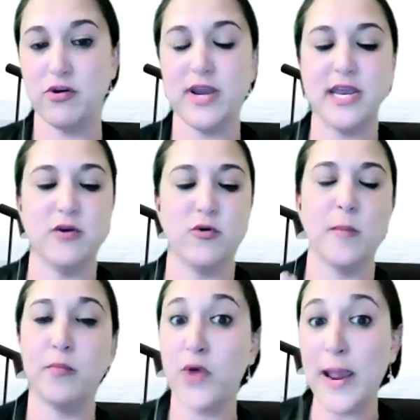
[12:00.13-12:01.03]
green or
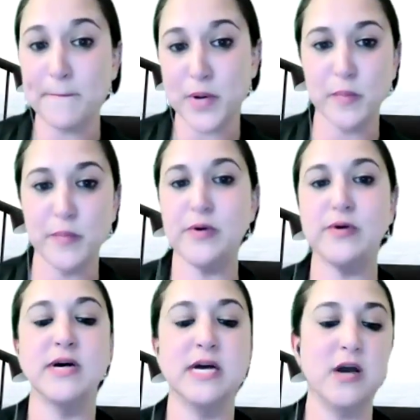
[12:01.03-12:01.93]
a bright
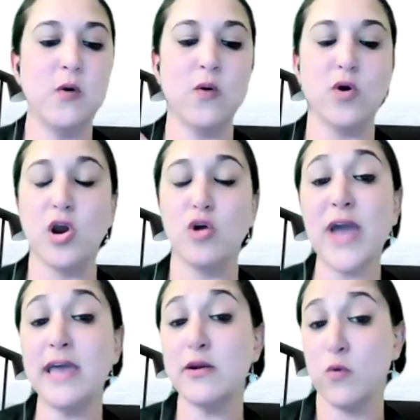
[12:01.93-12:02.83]
purple or a
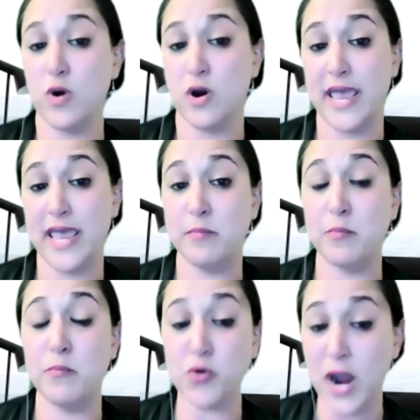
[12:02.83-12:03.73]
red or a
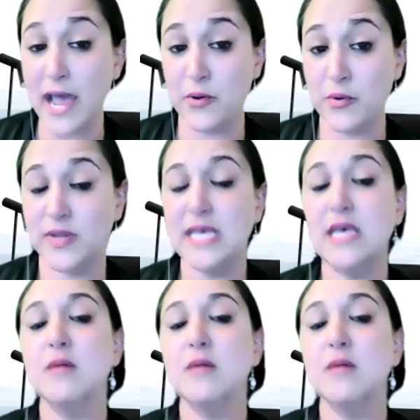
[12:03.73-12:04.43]
brown,